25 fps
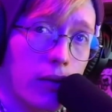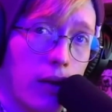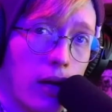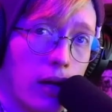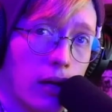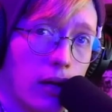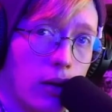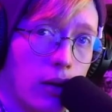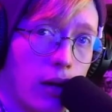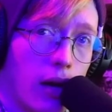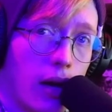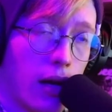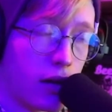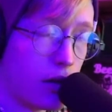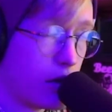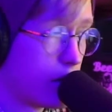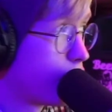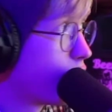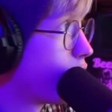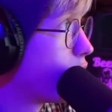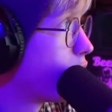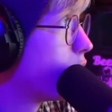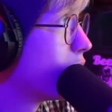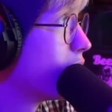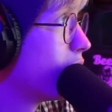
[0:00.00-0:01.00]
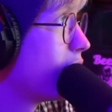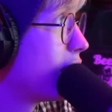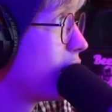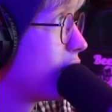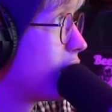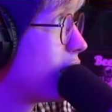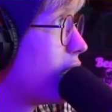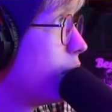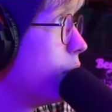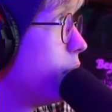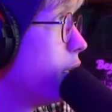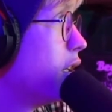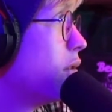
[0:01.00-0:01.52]
thank you guys for
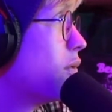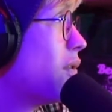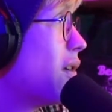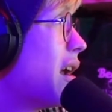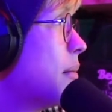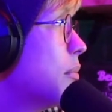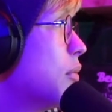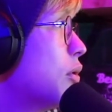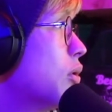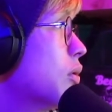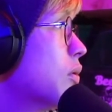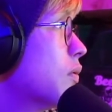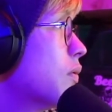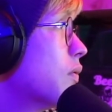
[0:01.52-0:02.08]
listening to me ramble